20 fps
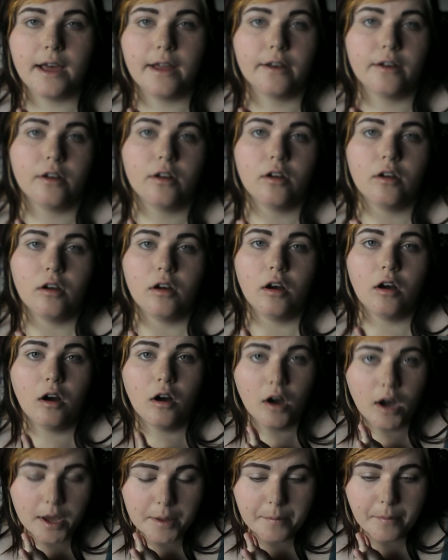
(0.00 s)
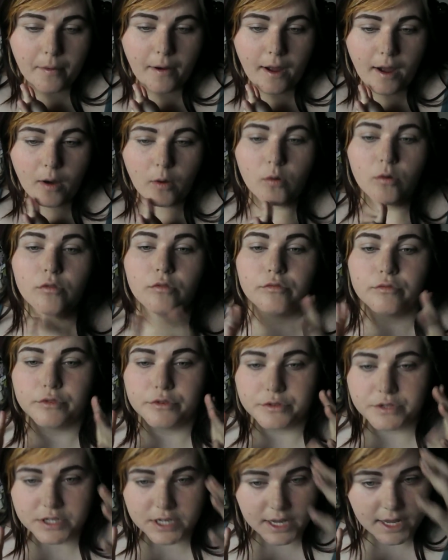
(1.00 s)
and eyebrow
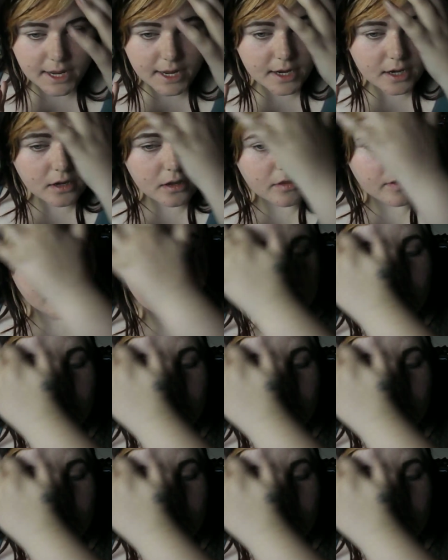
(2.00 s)
routine.